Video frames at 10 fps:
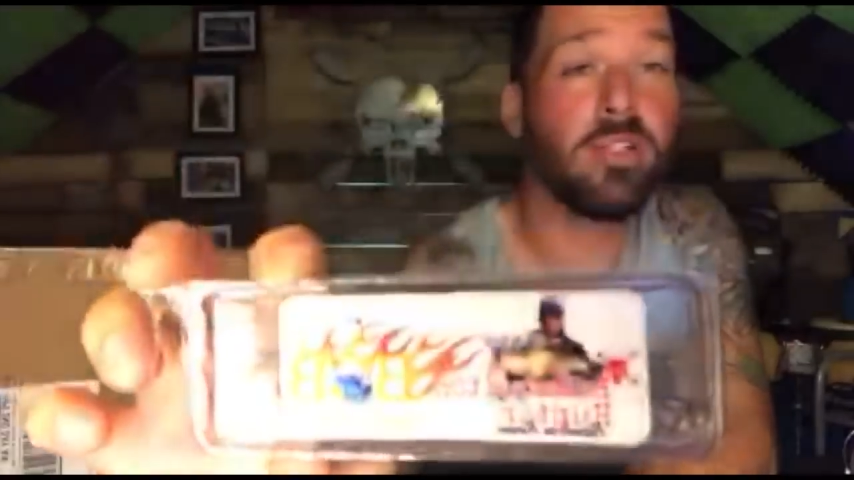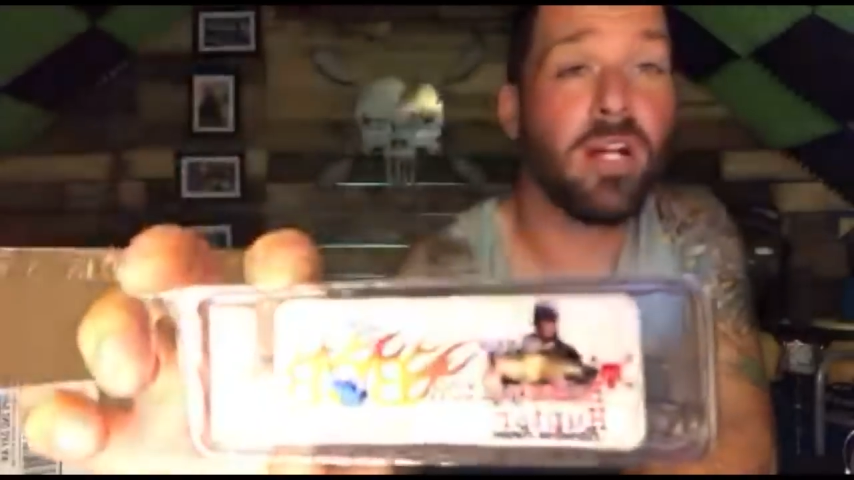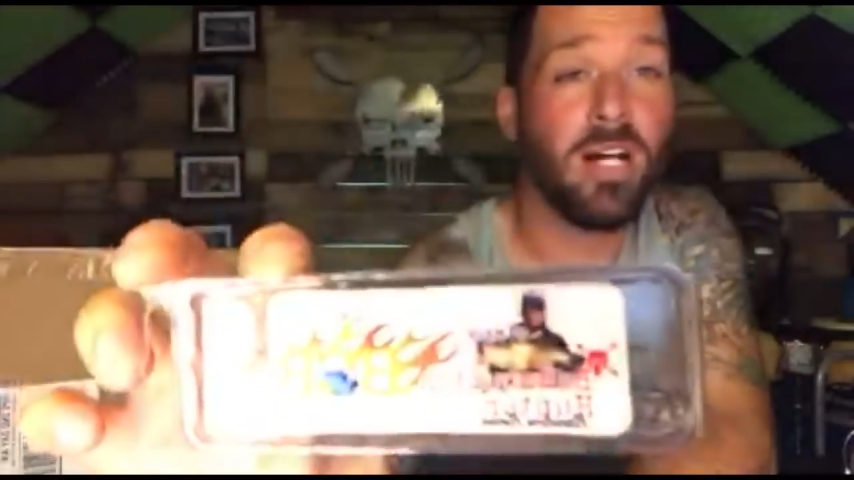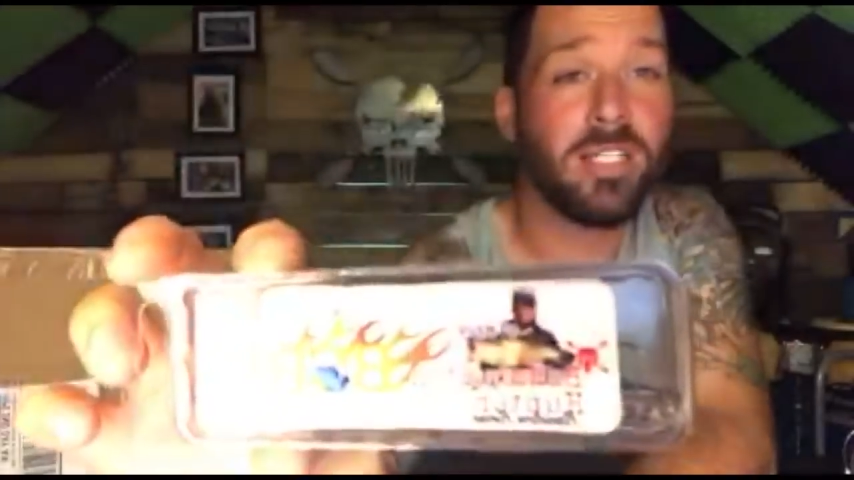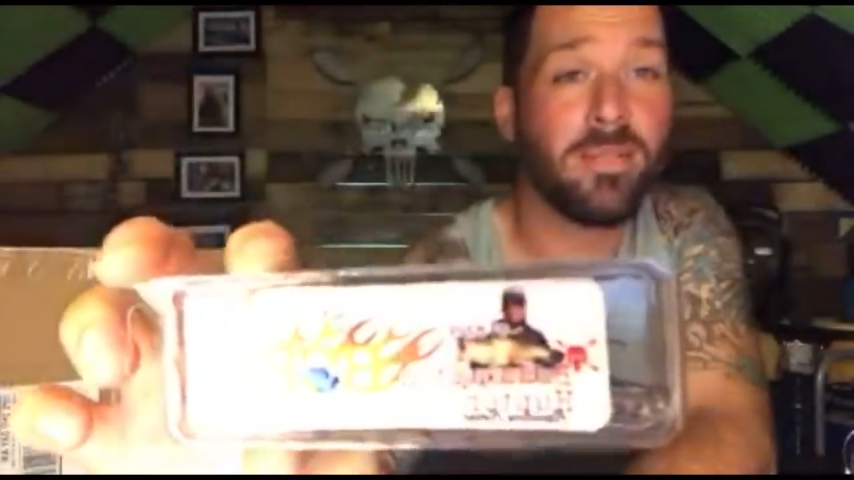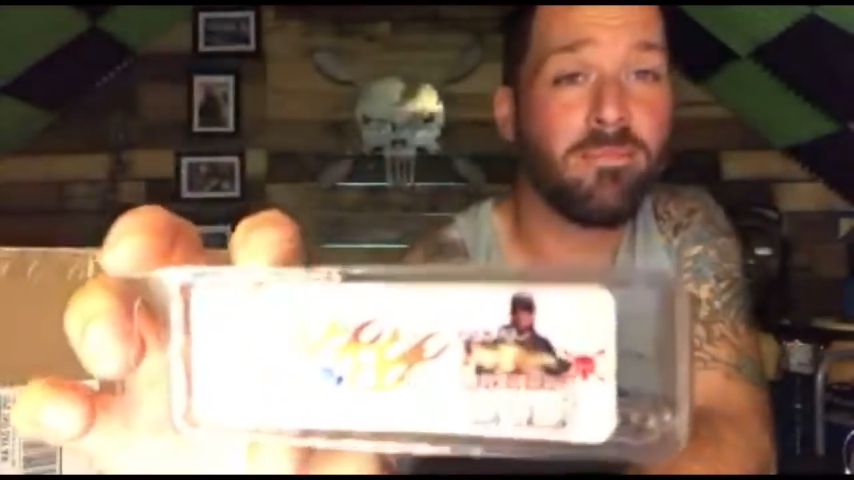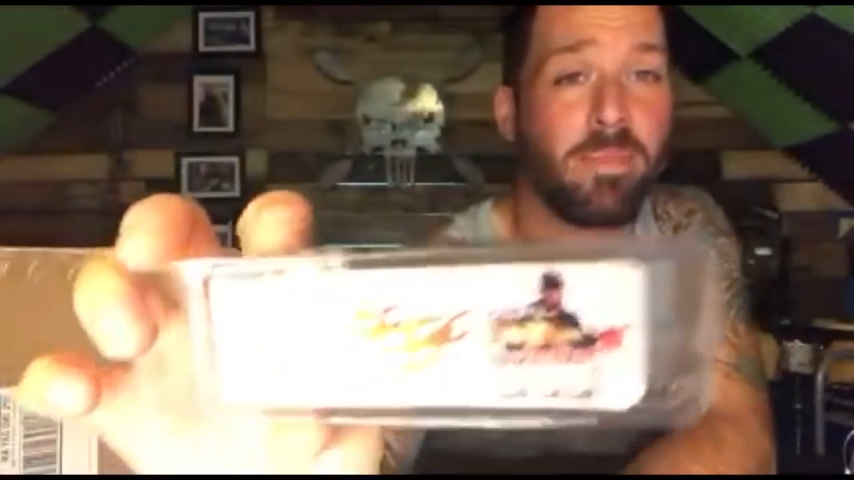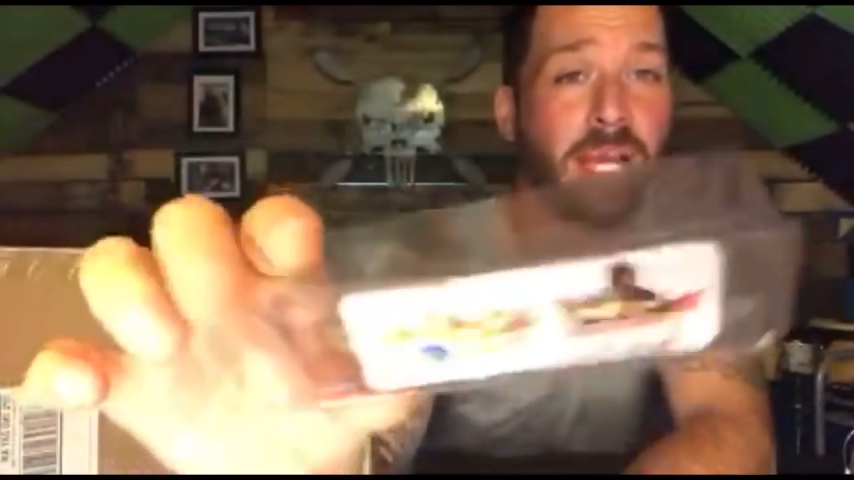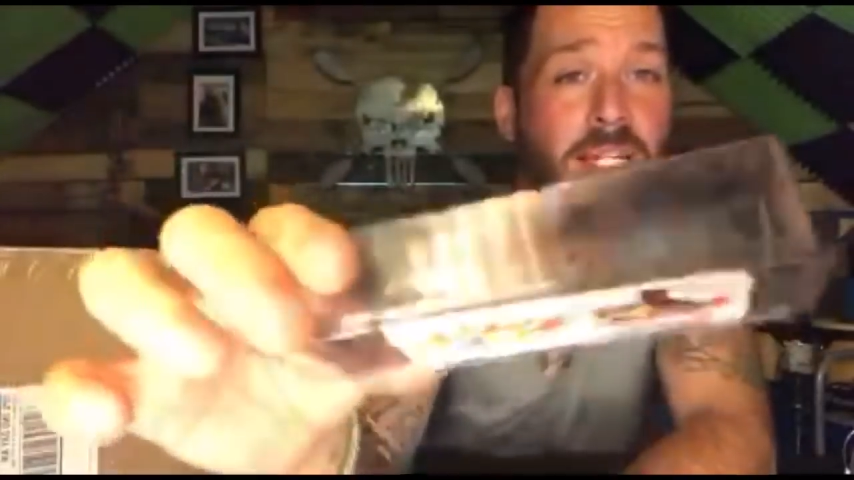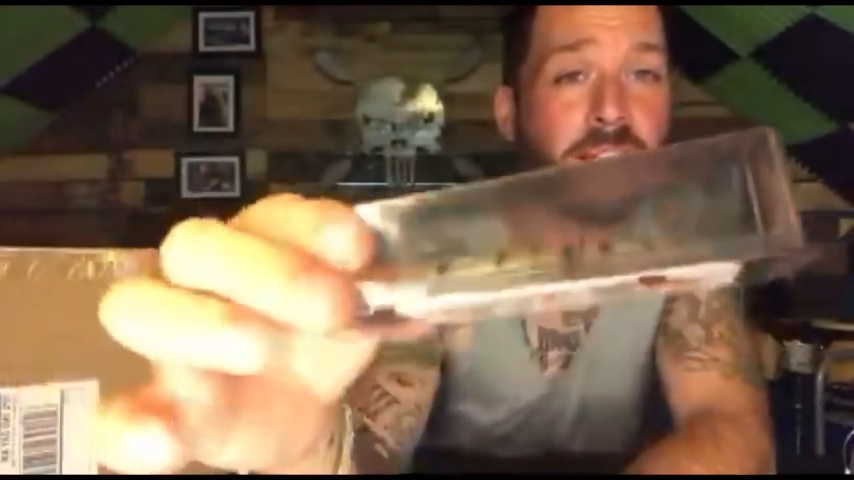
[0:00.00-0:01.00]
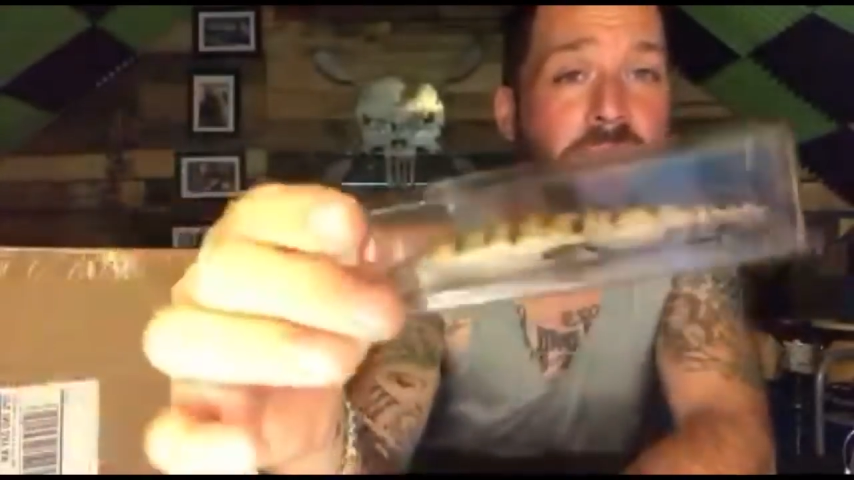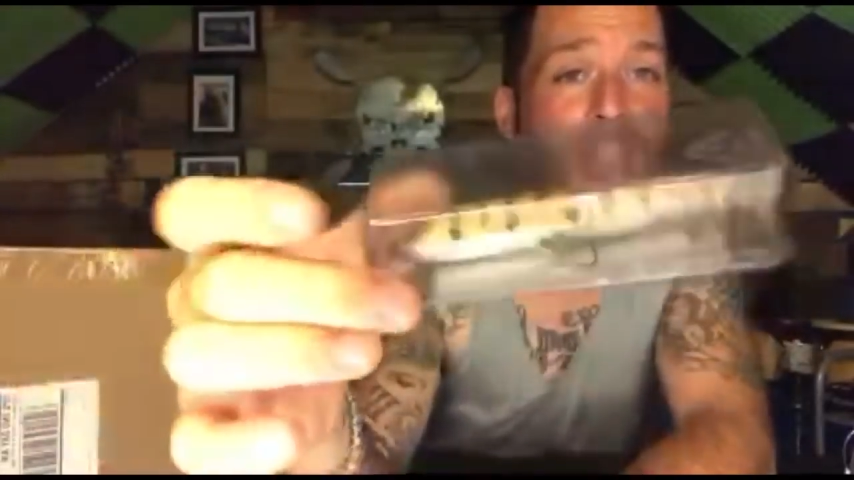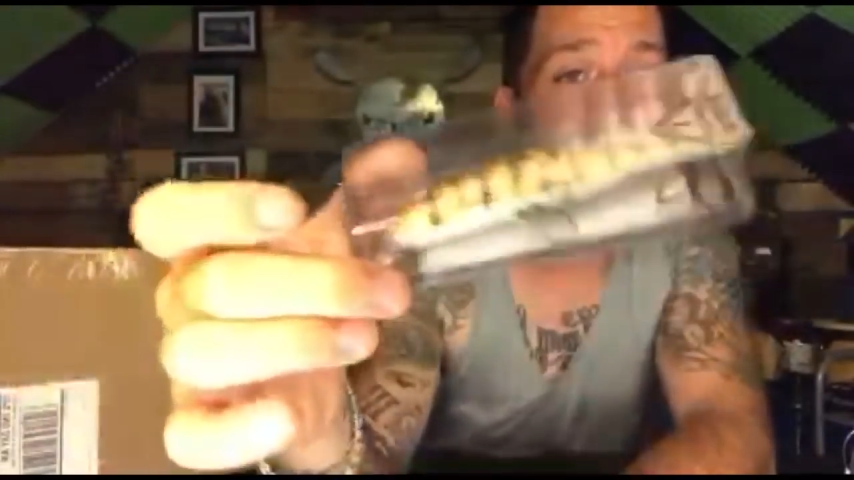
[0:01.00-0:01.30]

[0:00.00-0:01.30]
Custom Baits.